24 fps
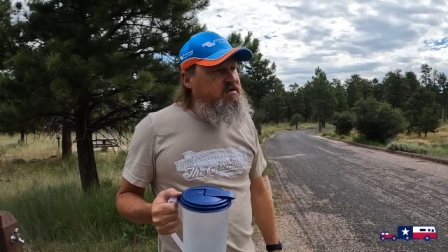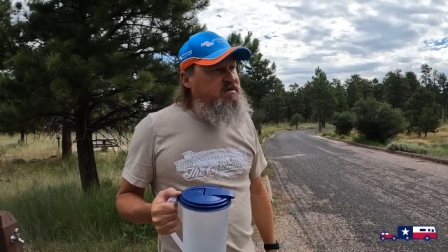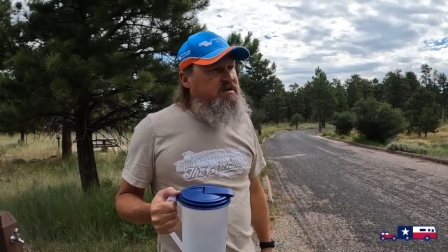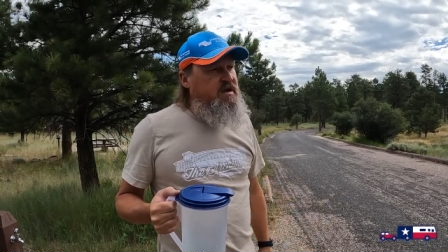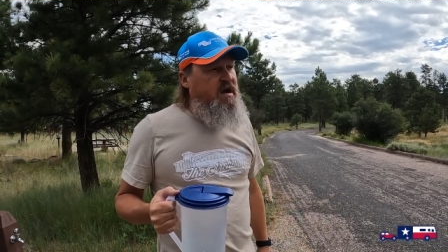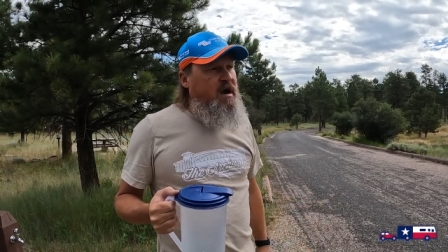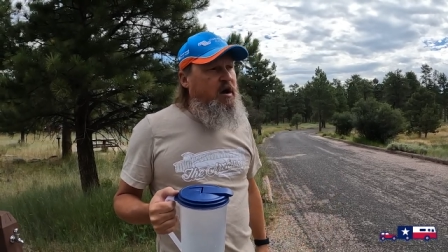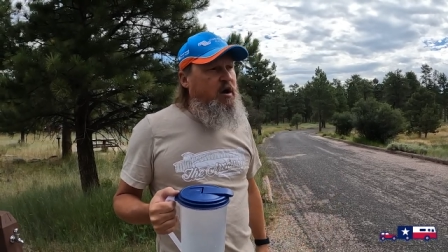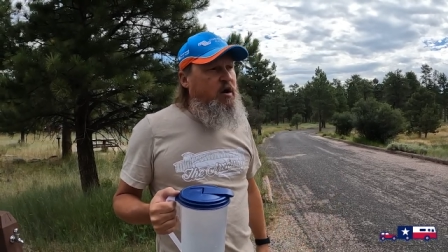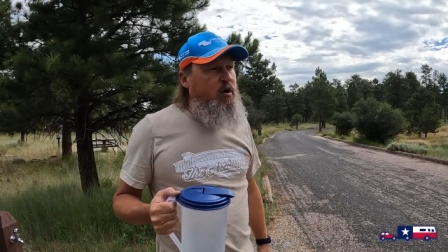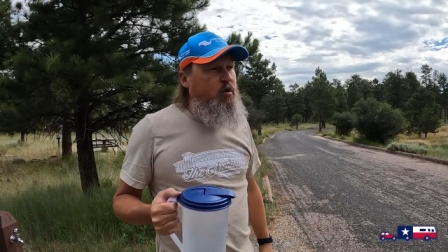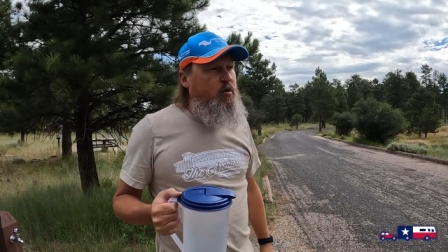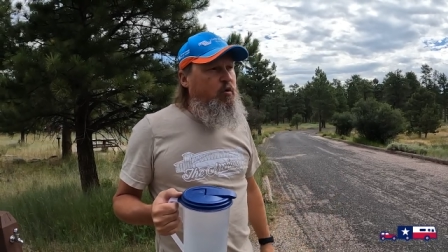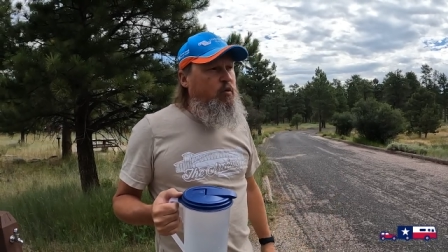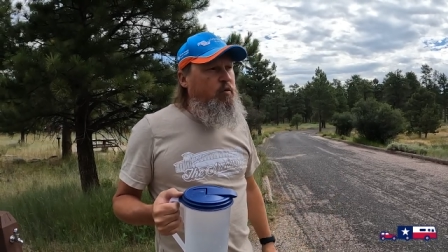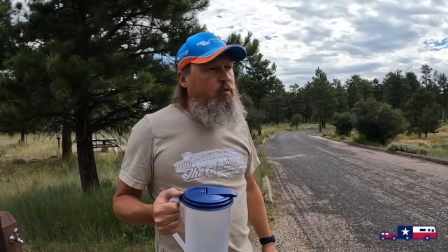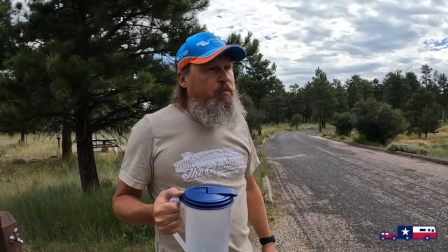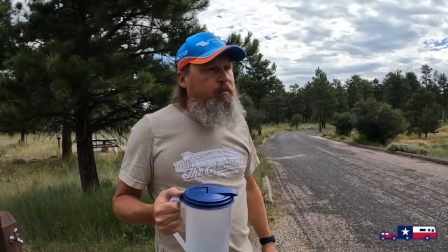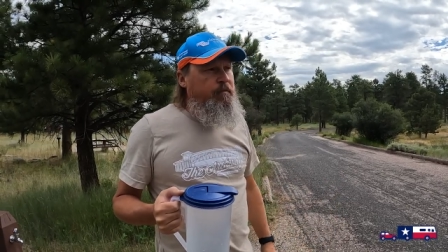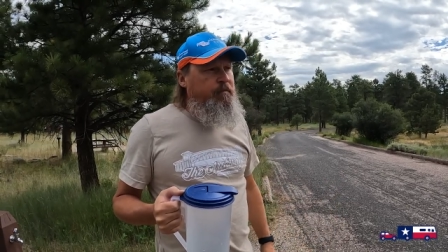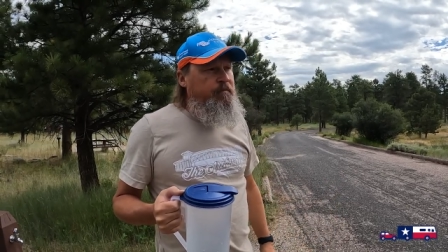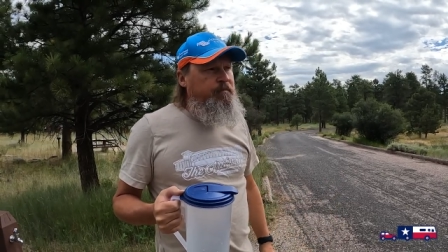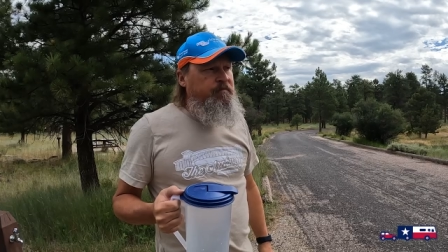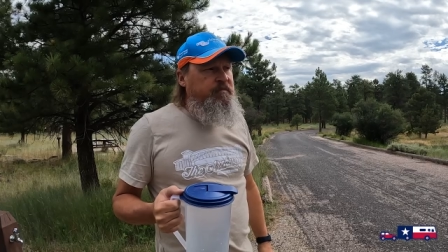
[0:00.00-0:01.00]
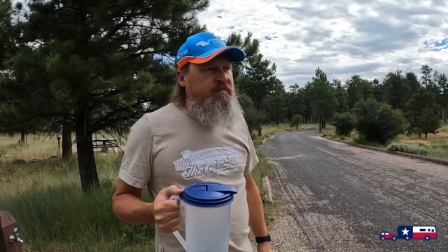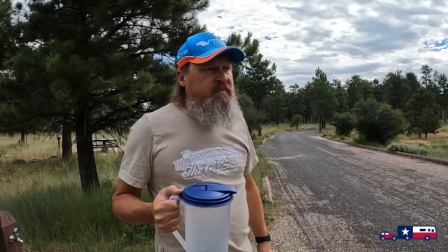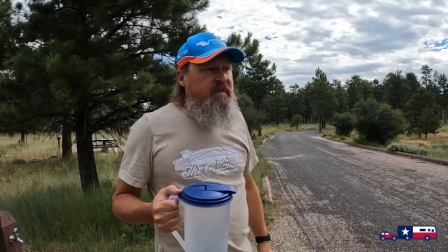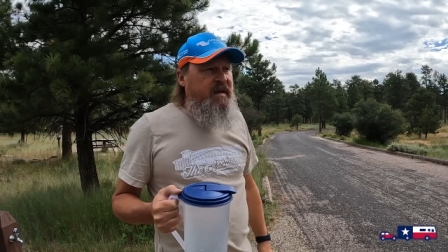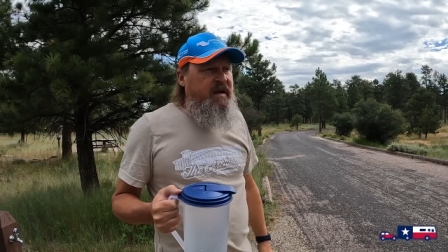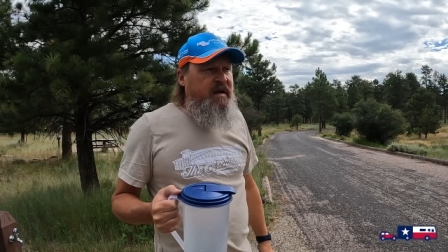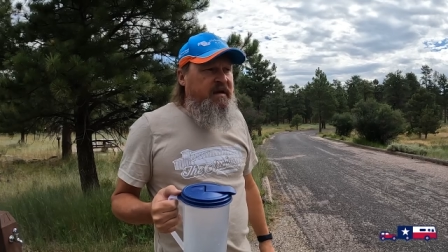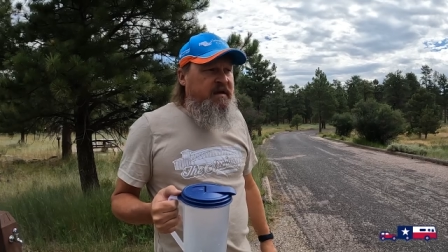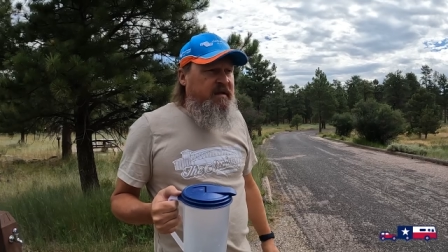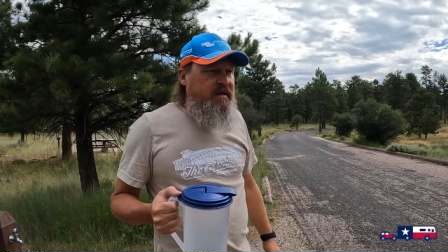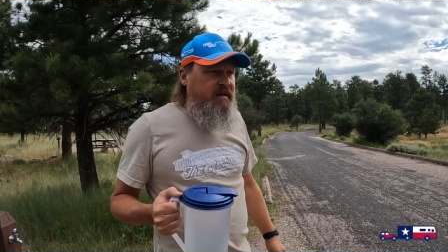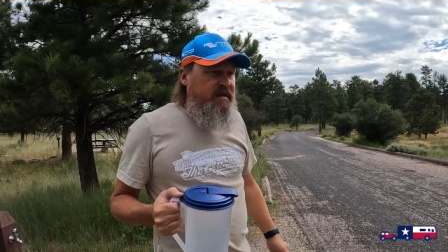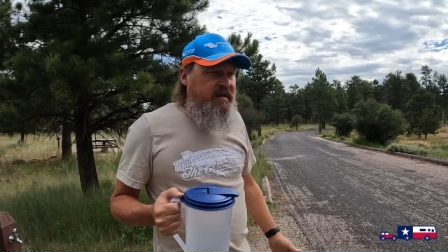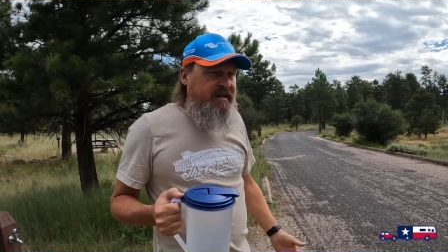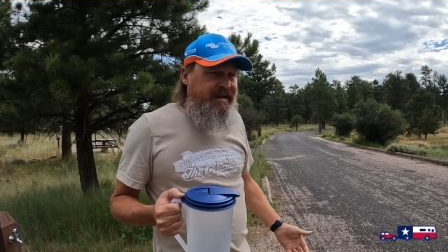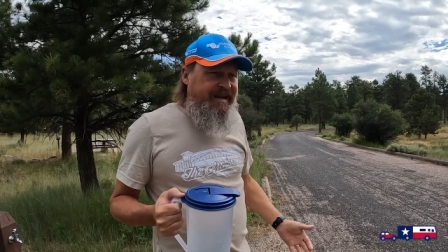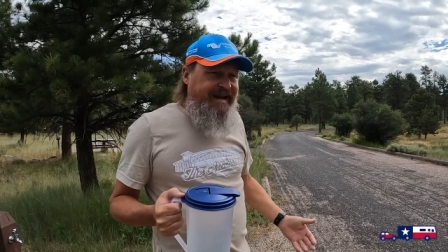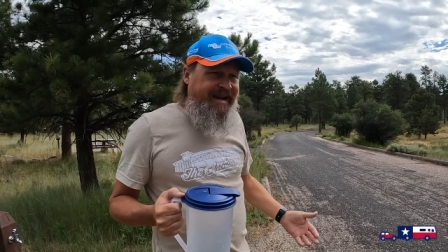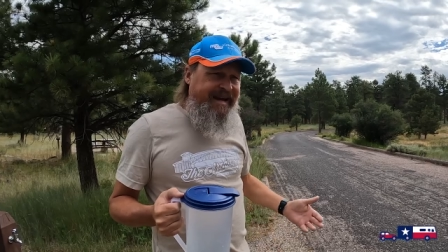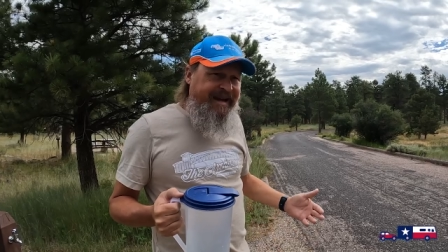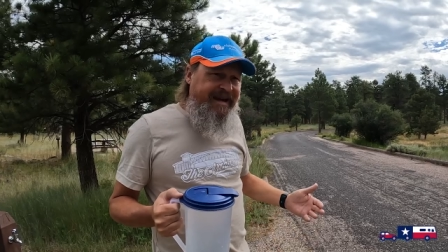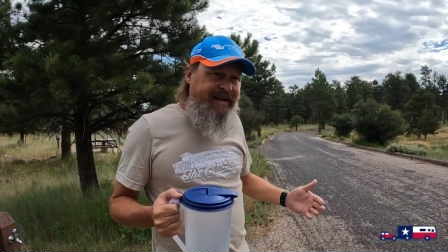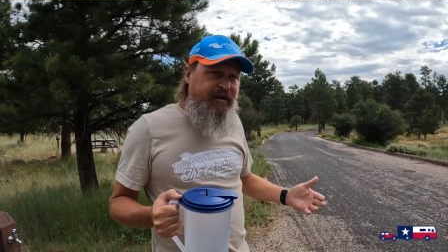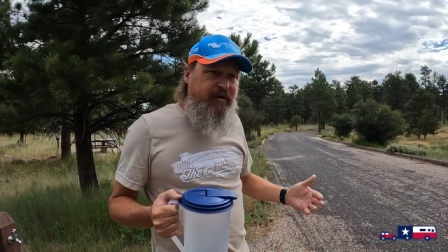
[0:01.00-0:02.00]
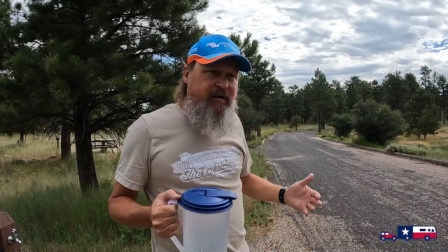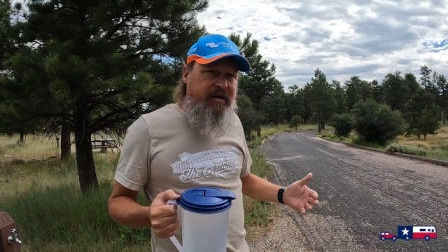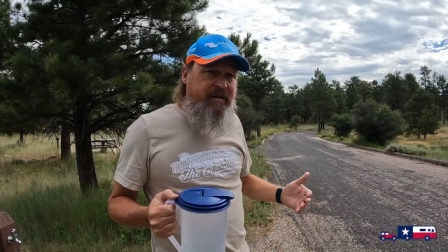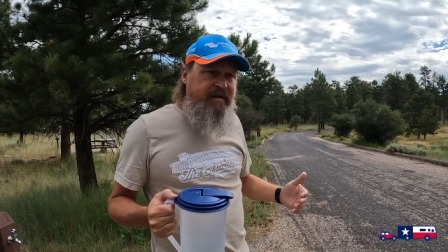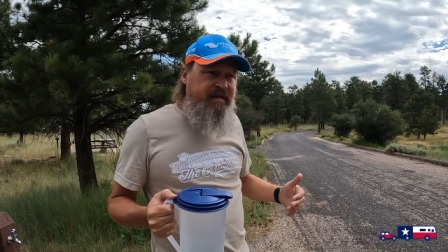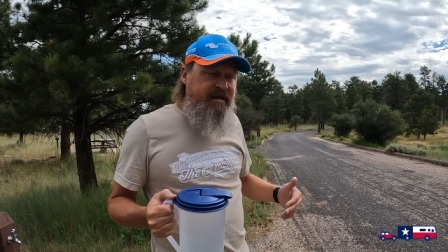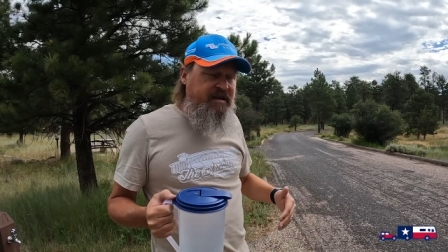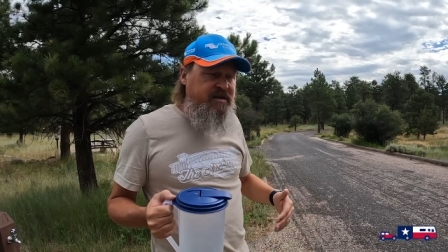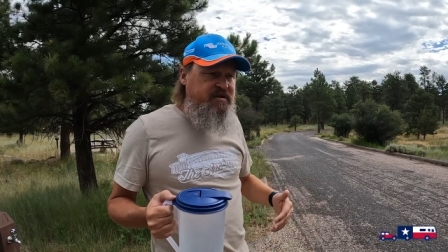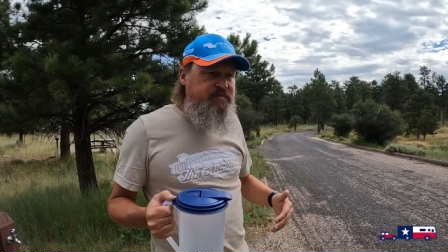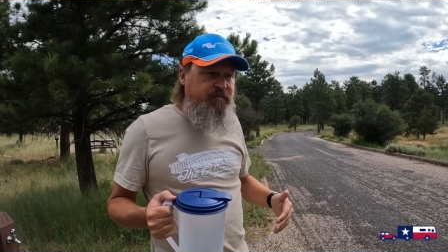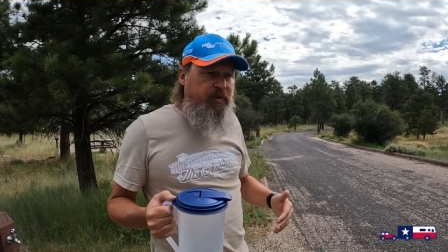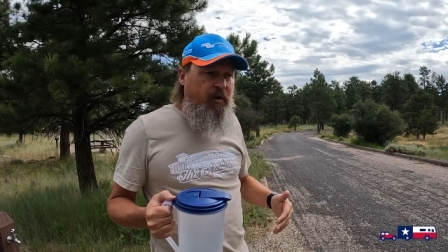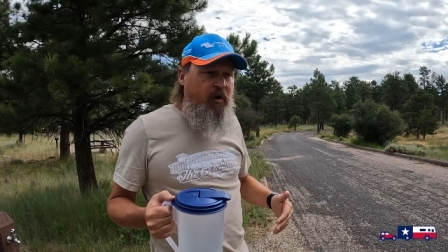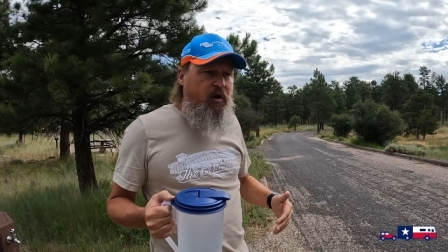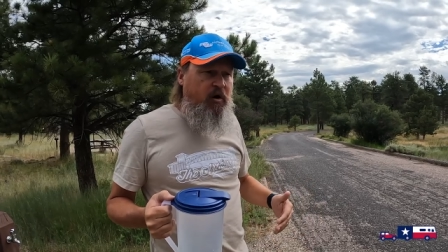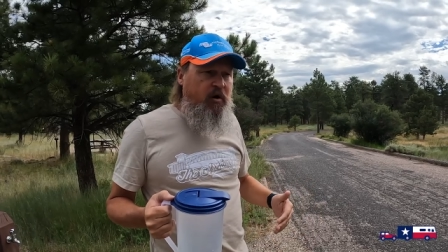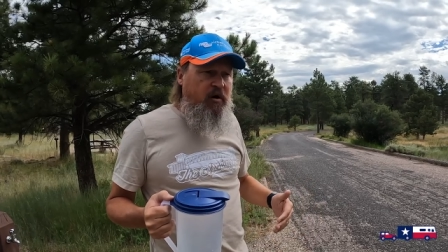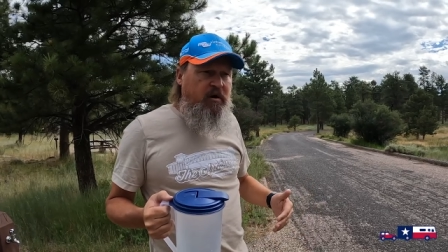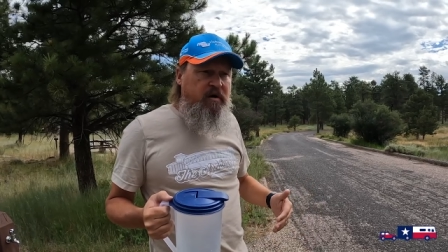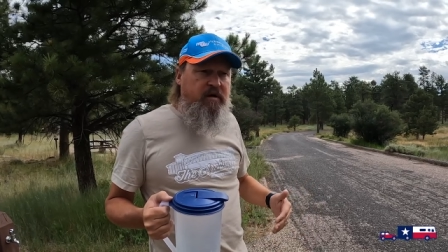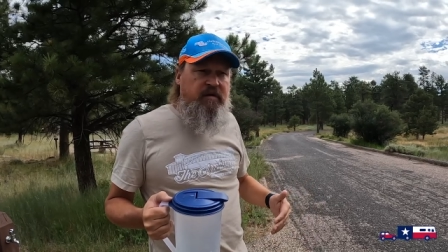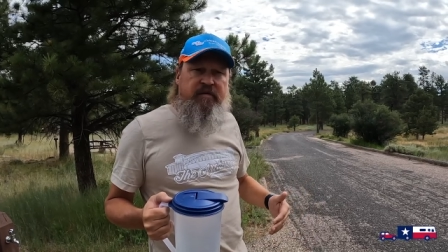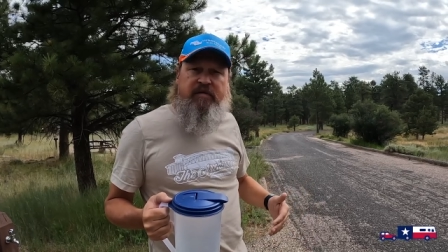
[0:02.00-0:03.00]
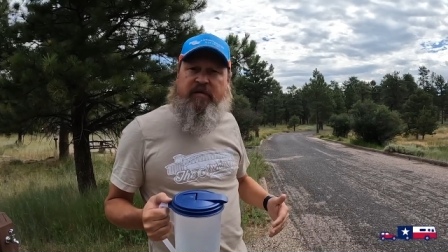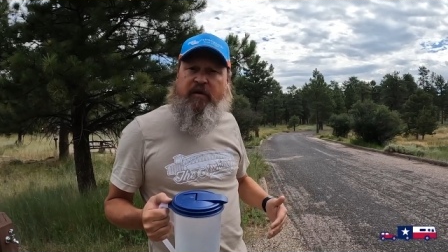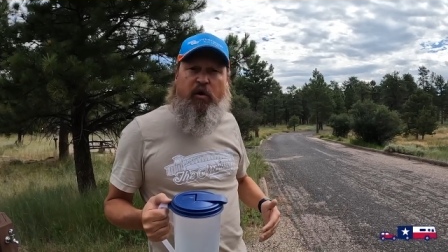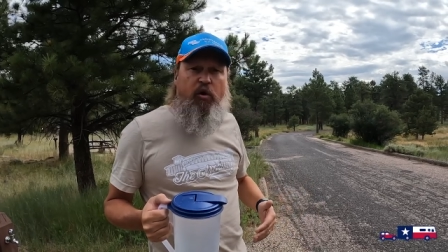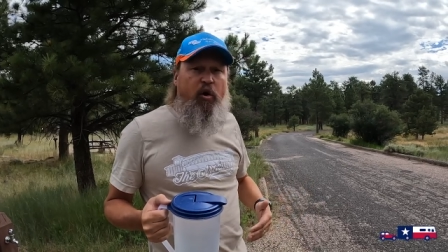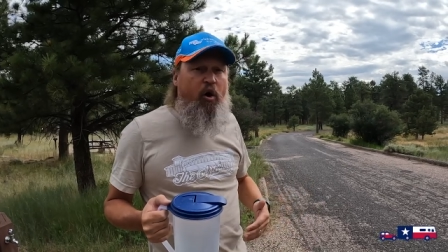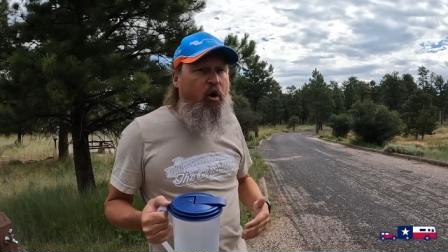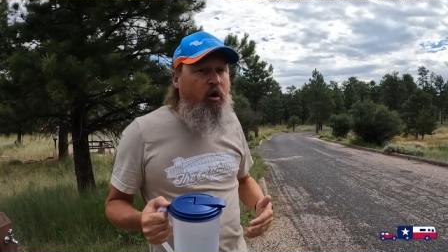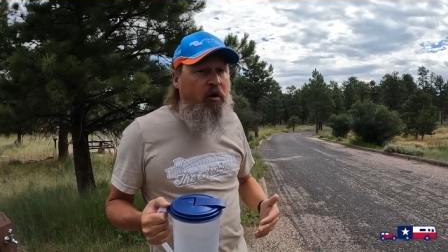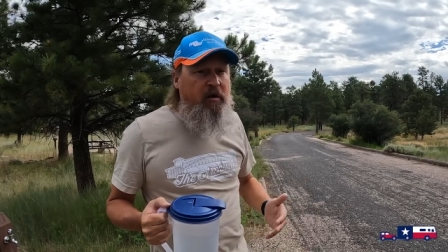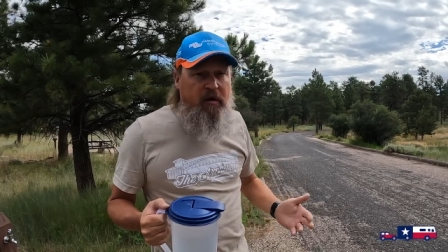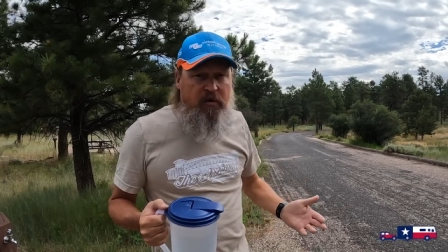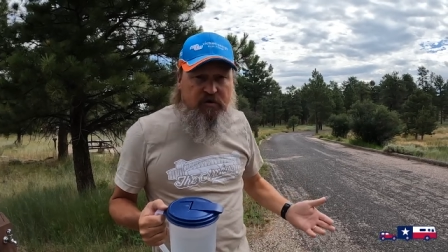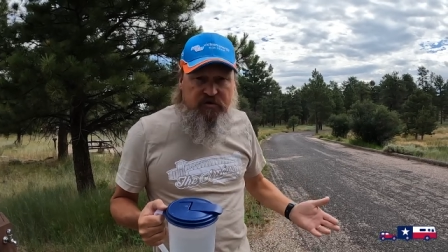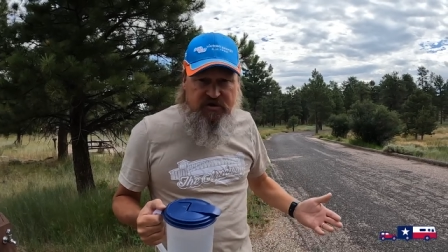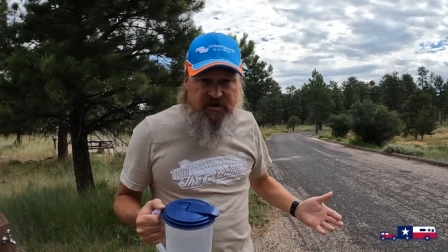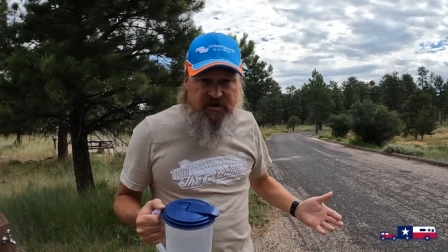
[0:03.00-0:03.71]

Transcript: So here in this park, there are no